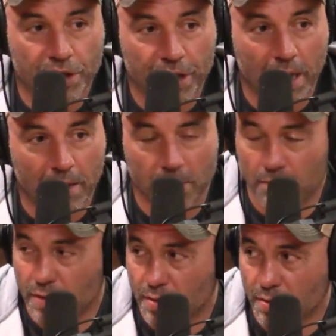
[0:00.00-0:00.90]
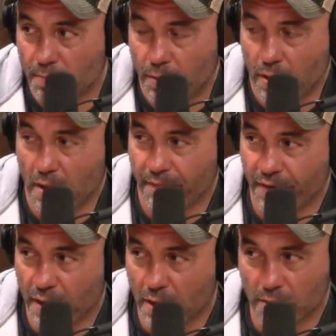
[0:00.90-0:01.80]
shit, putting up
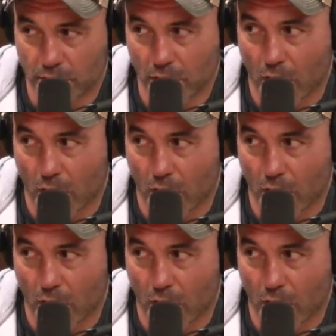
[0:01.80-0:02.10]
videos,